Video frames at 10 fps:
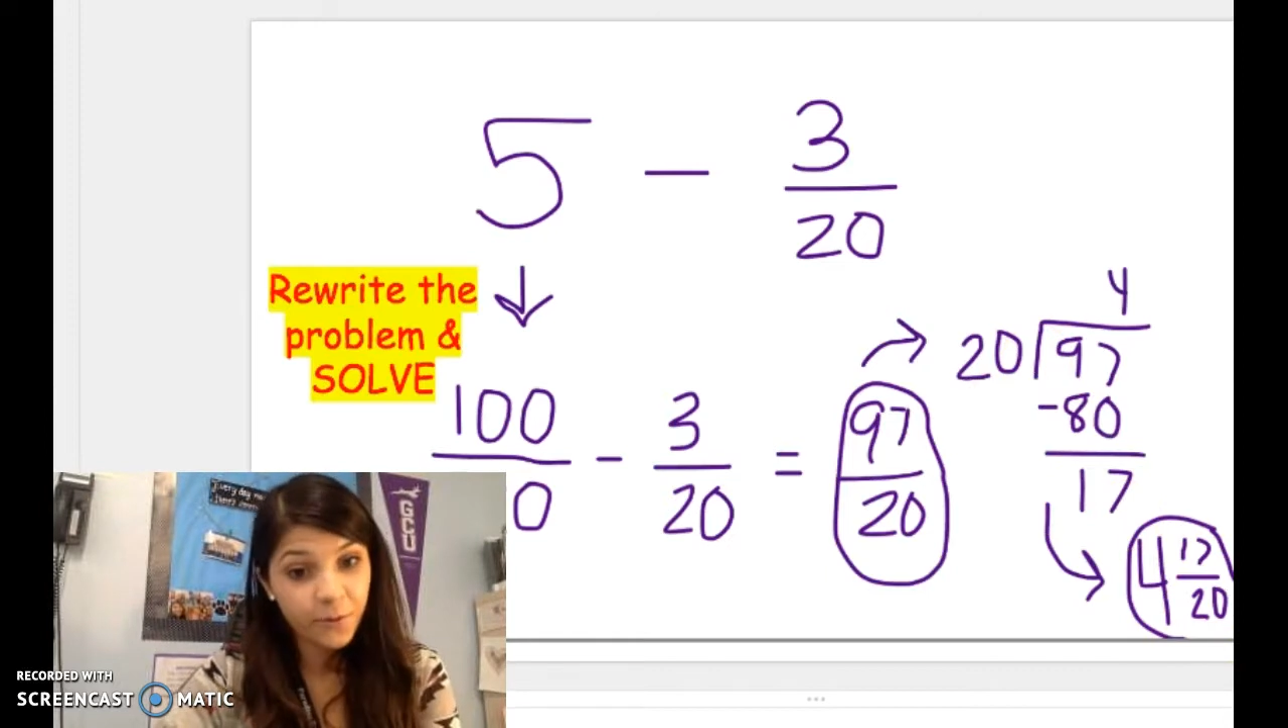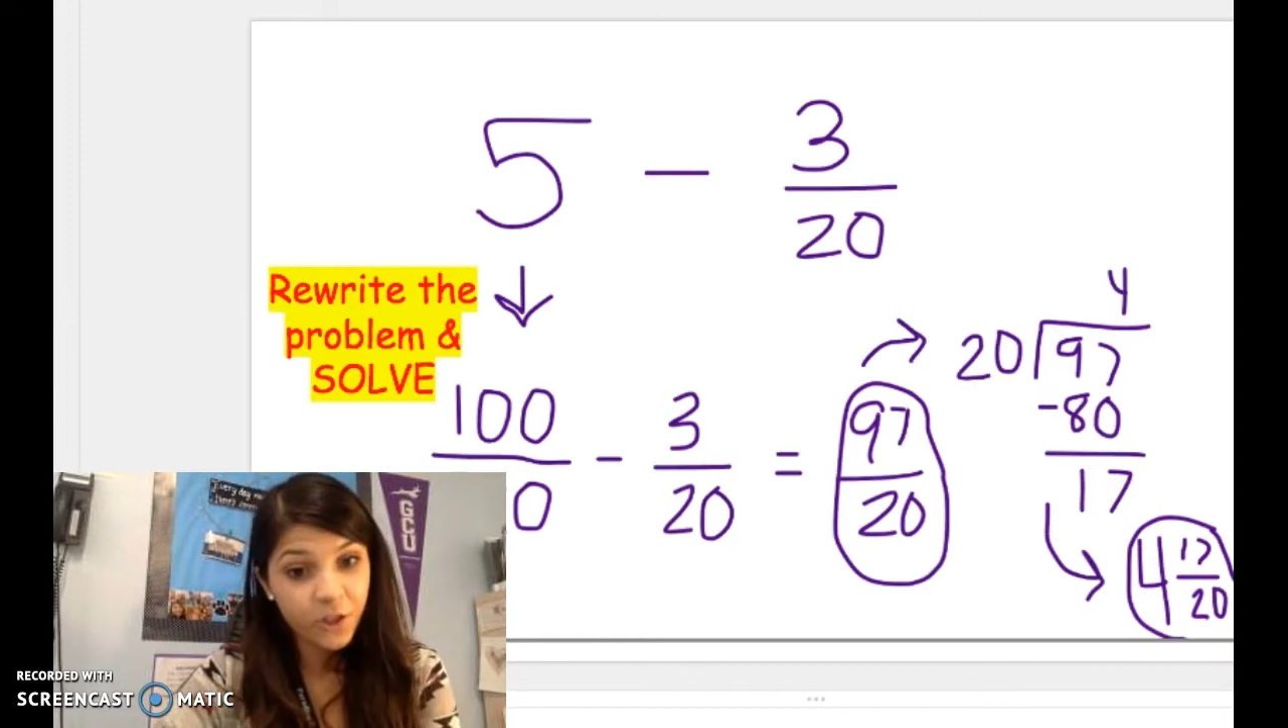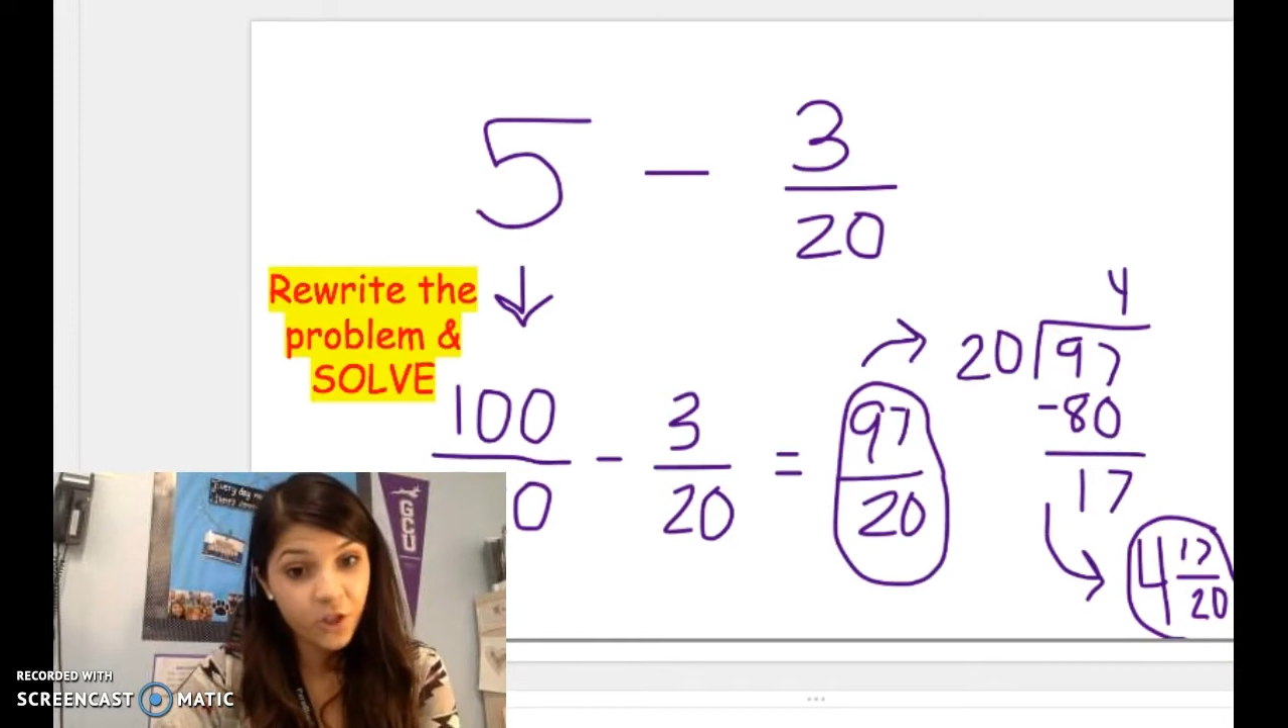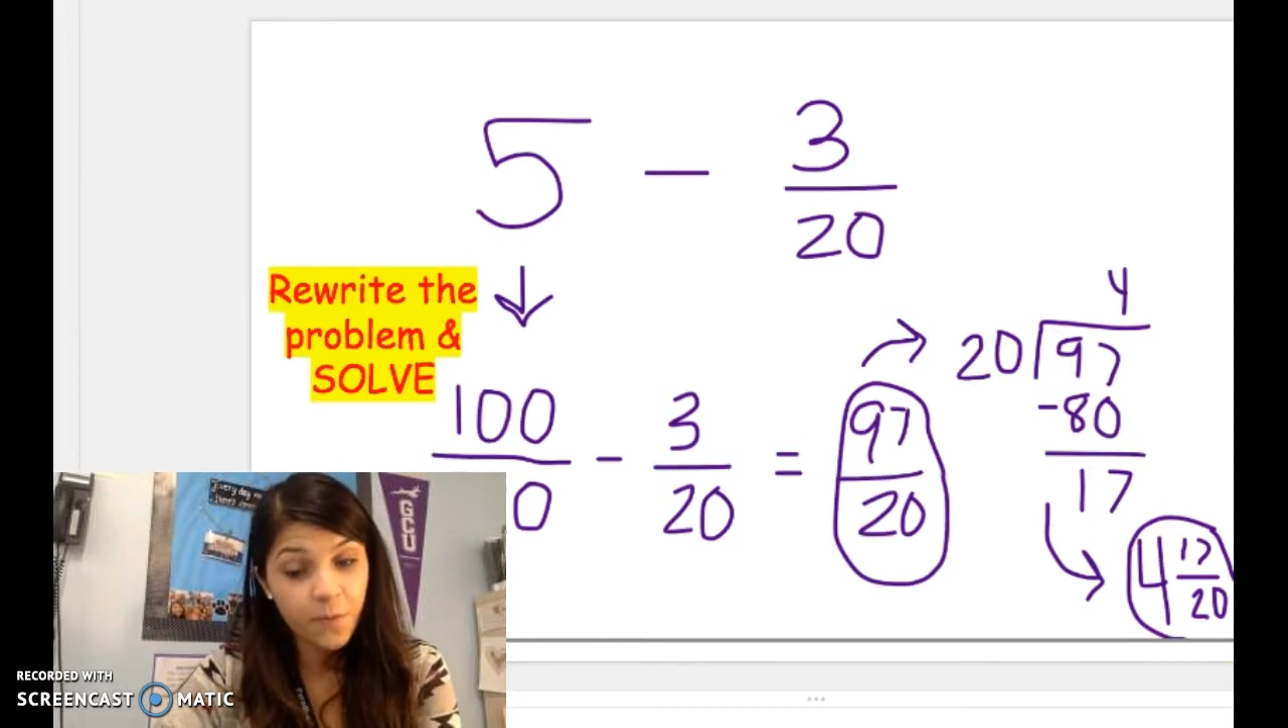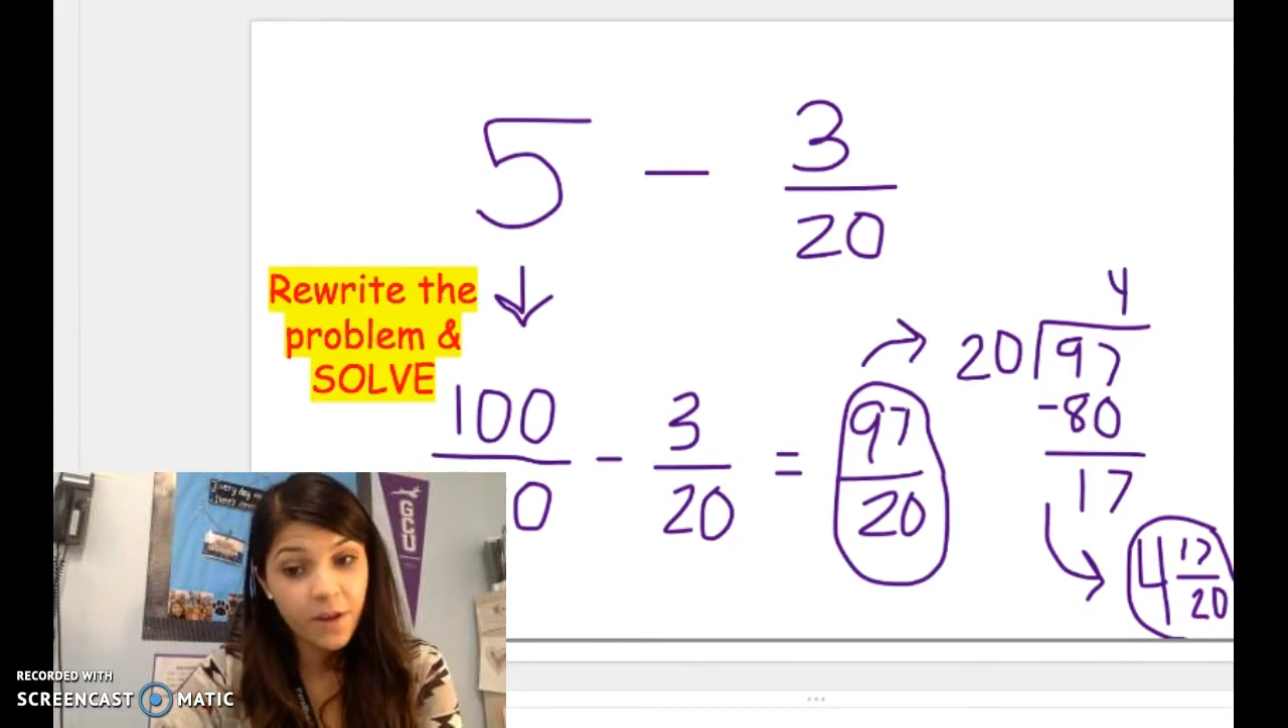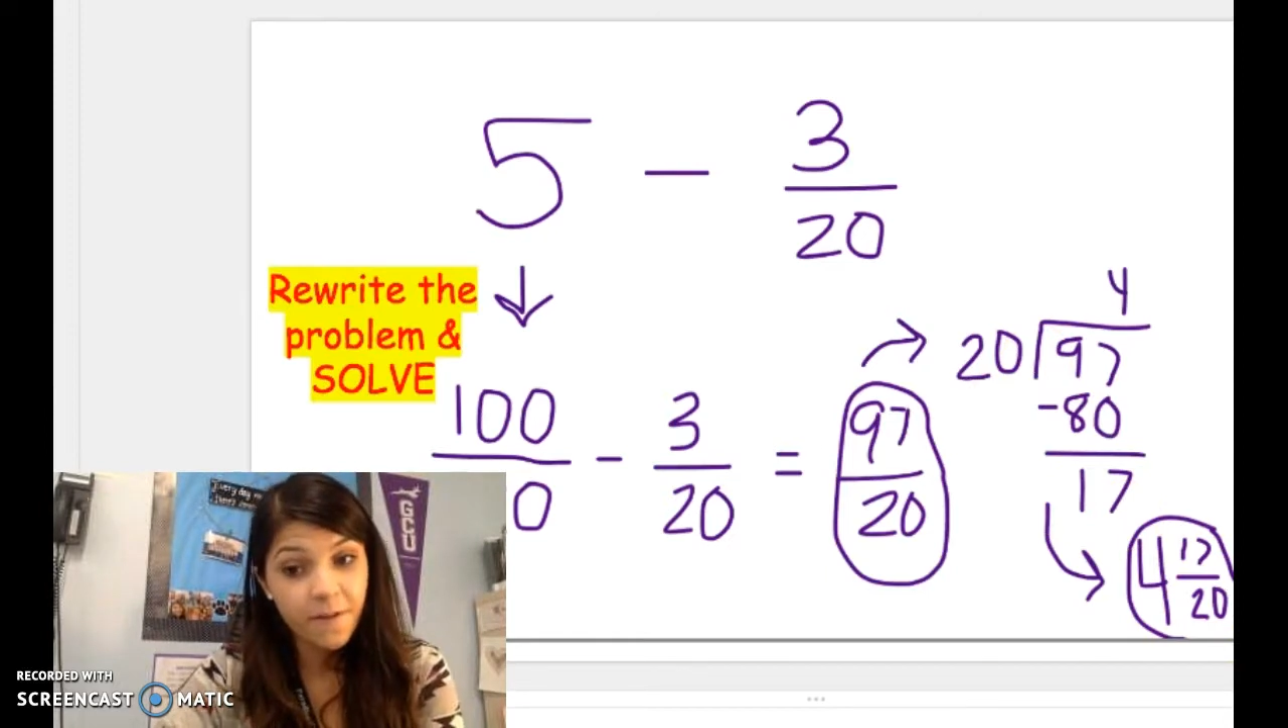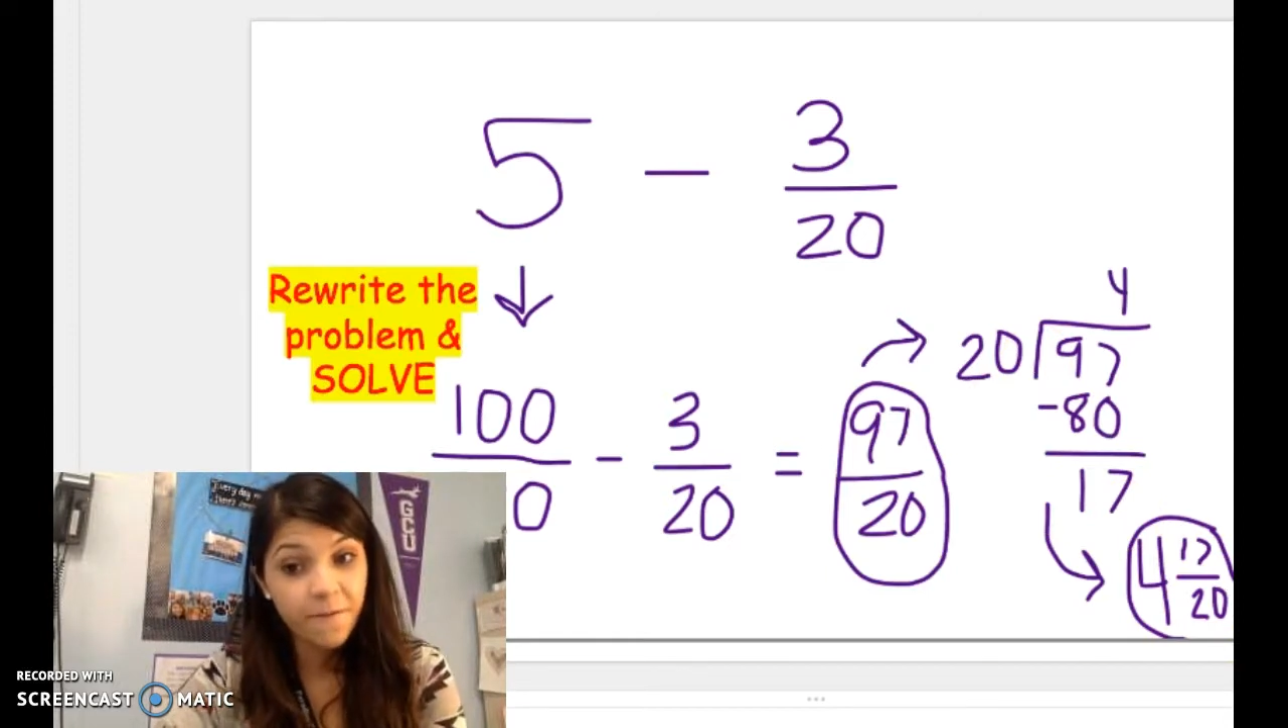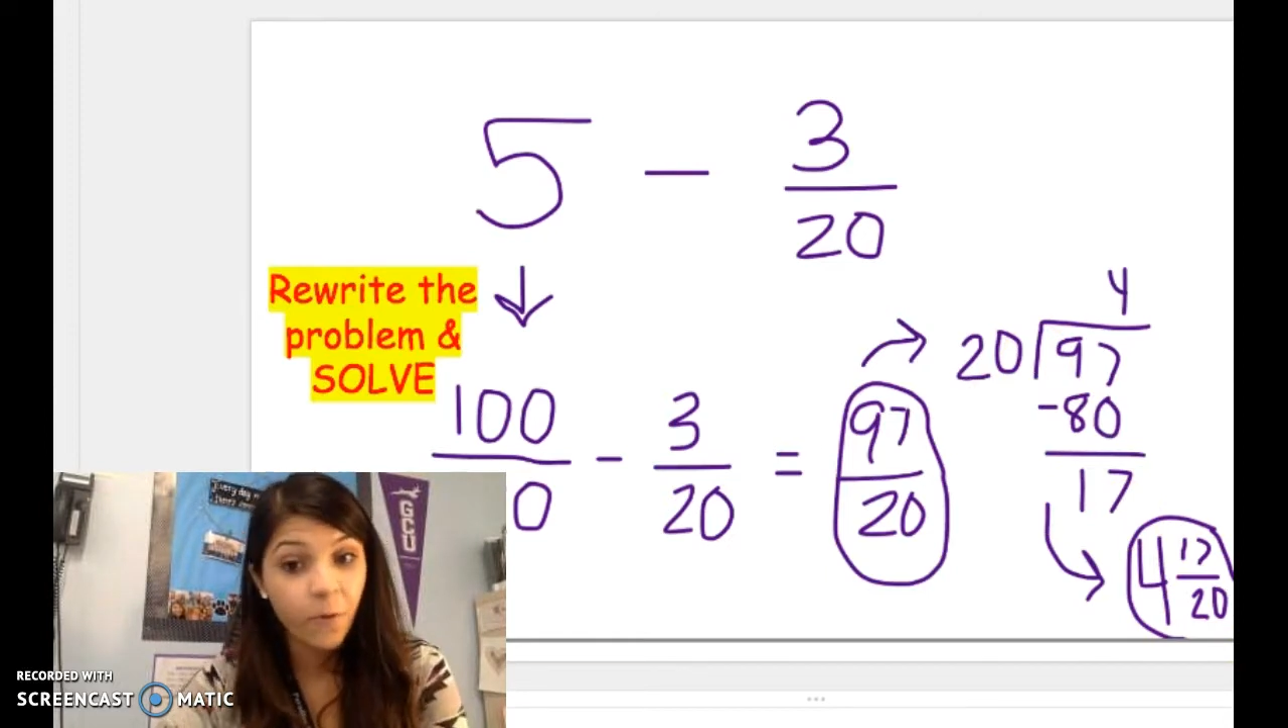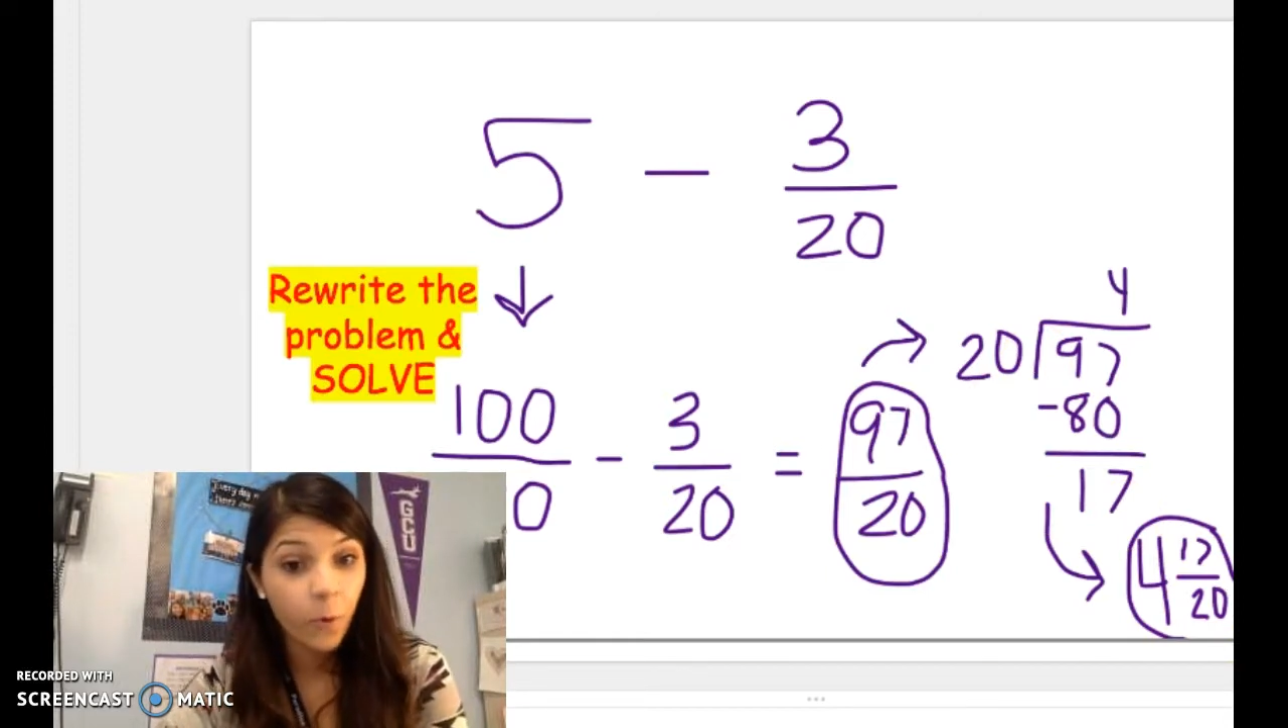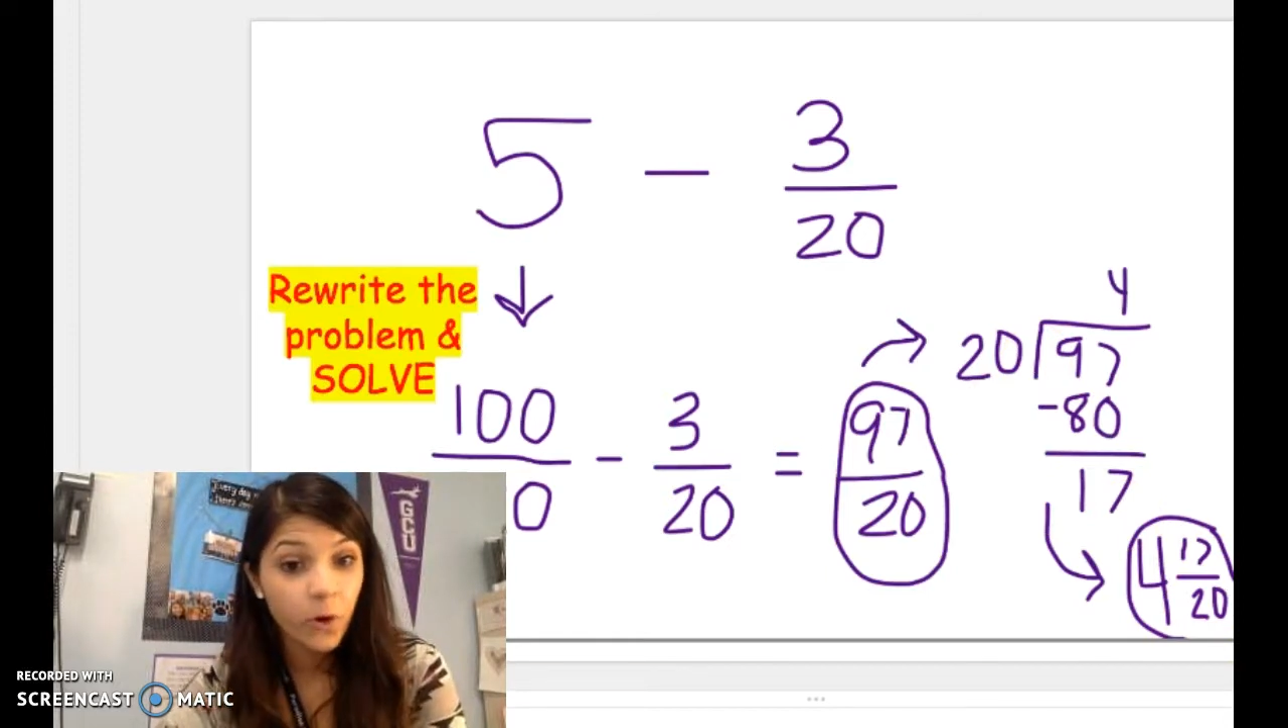one should be
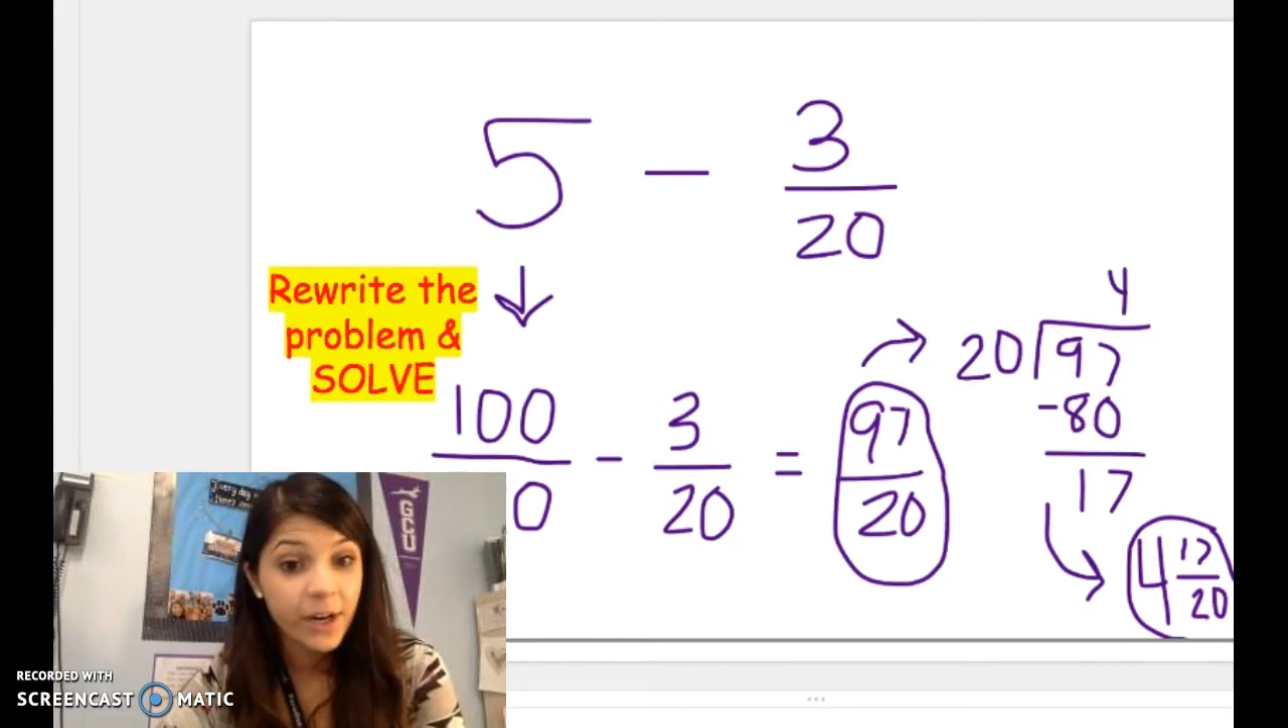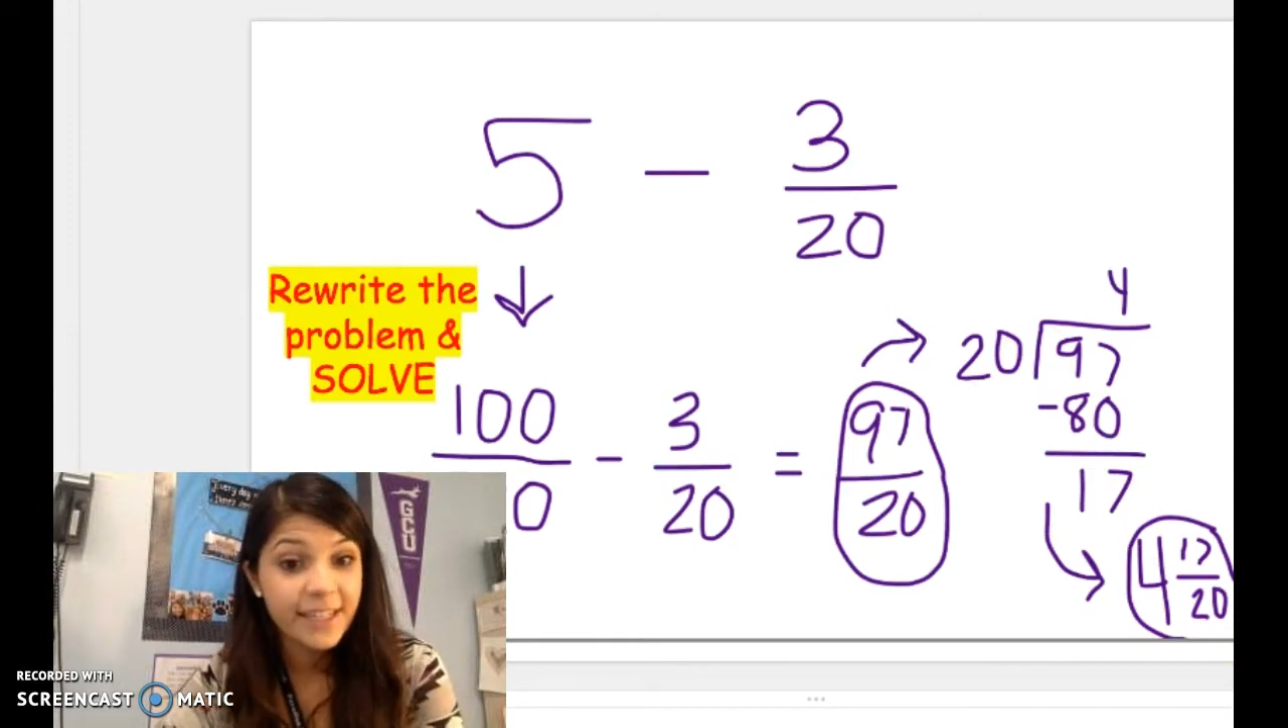4